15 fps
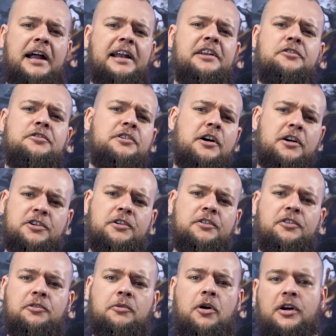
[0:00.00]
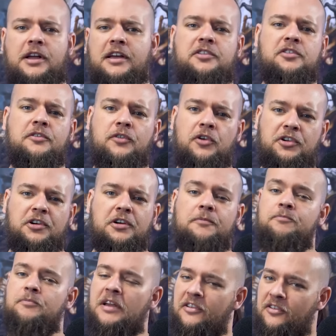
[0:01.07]
An introduction to our guest of honour
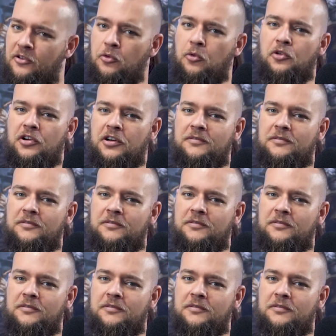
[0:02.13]
is in order.